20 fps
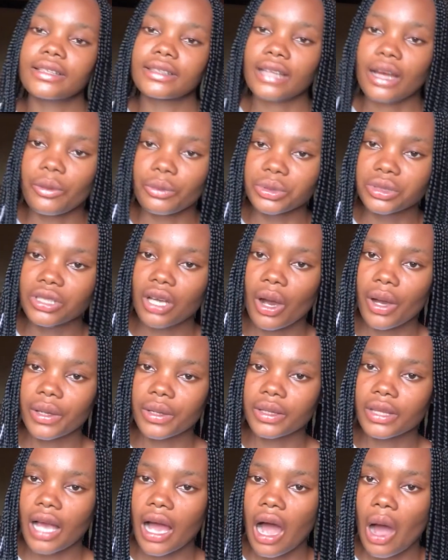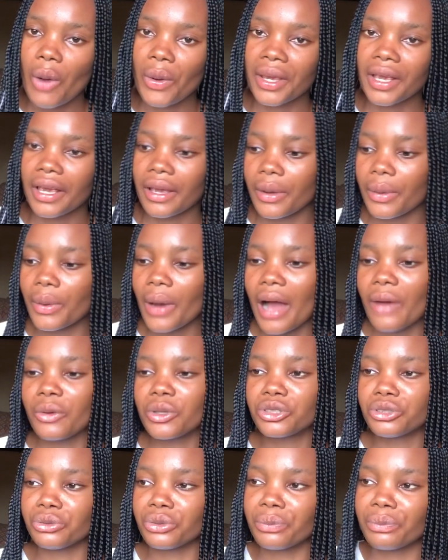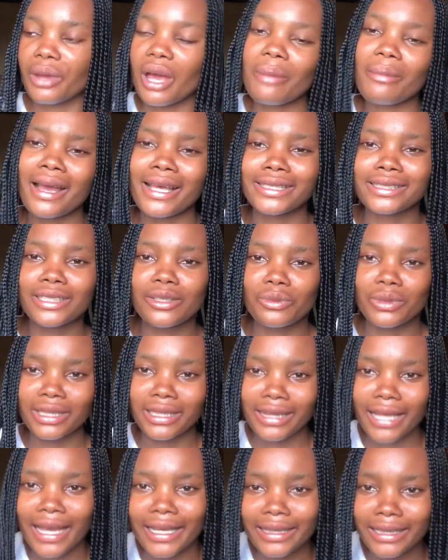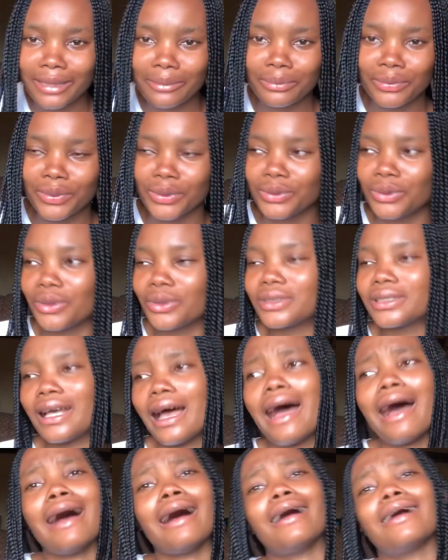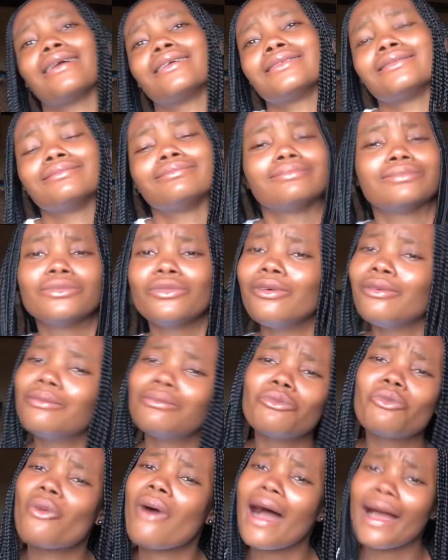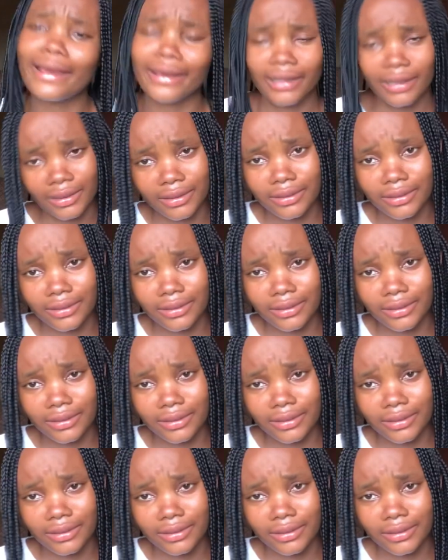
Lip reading: that will tell you that, okay, well, I want to repair my skin with lightening product. Why?